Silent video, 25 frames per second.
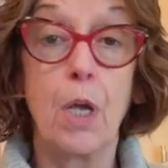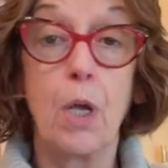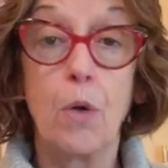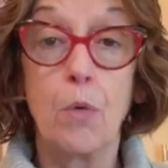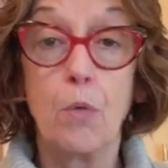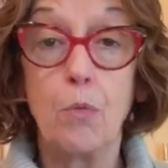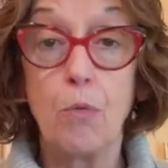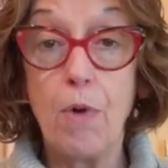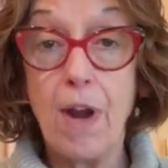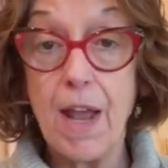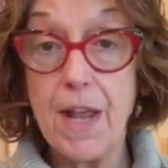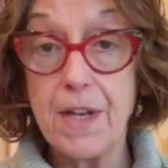
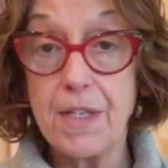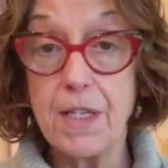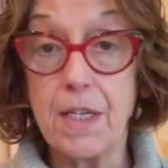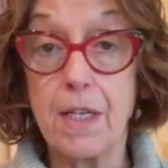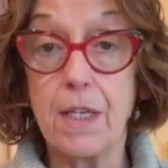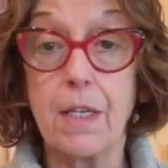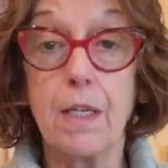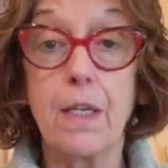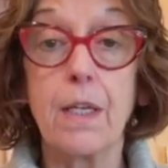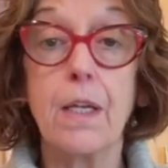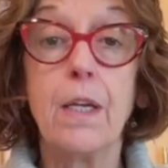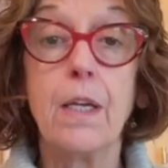
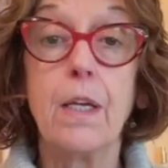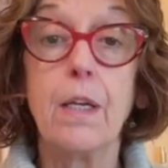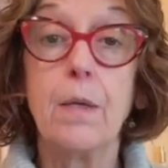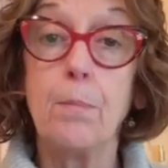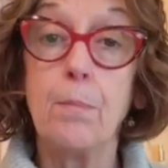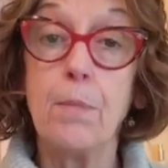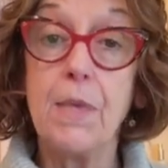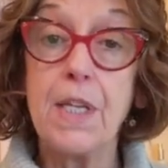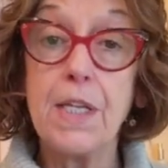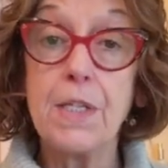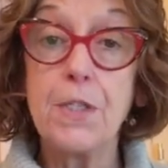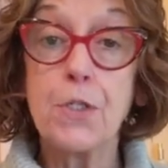Reddit,
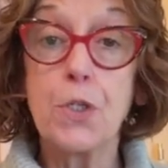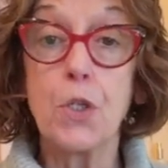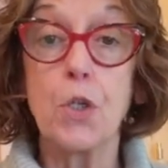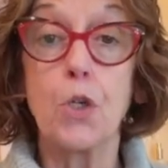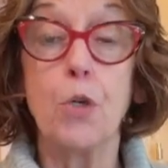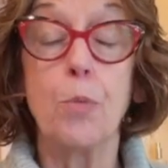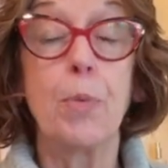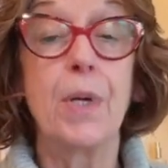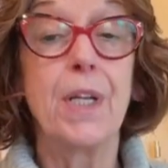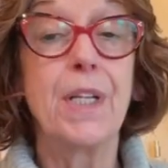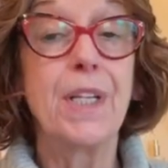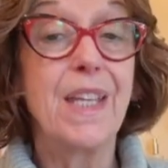
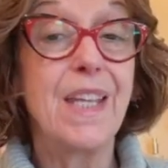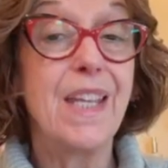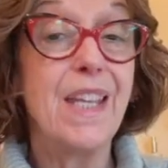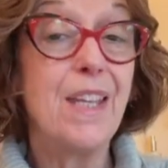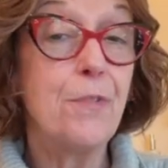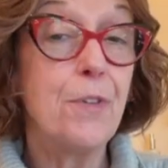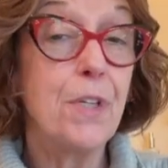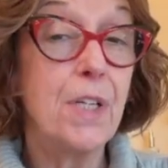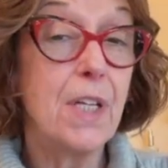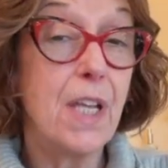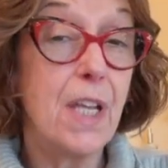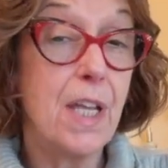Meetup, and
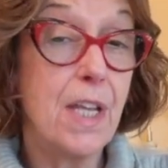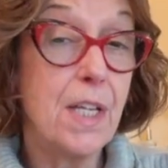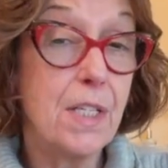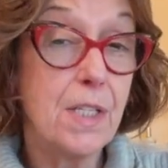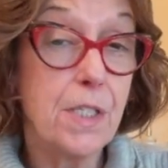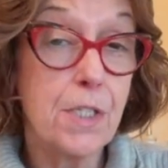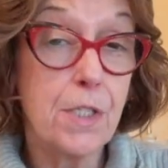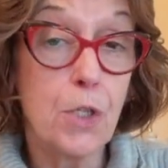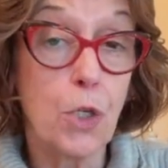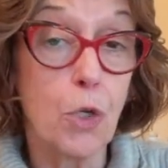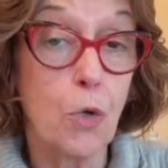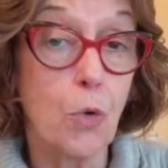even
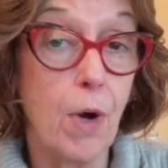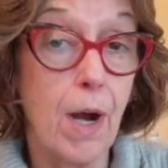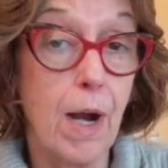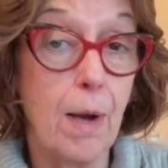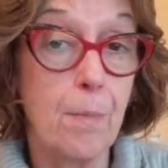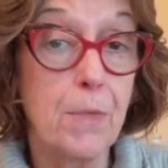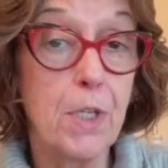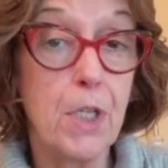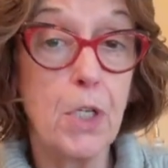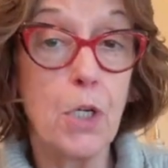Instagram.